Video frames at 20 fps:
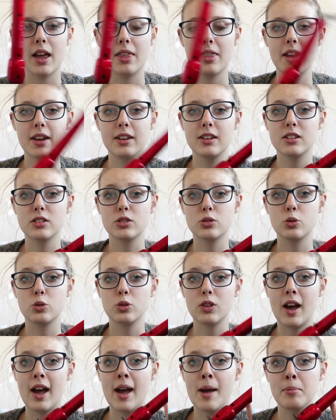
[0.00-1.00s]
and then
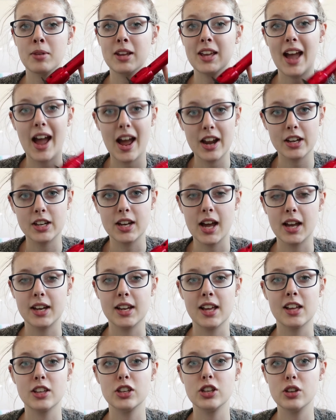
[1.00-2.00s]
saw that Emily Cannon
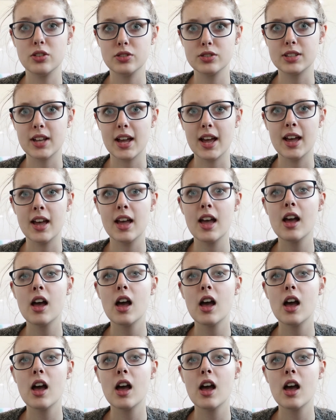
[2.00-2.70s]
had used it,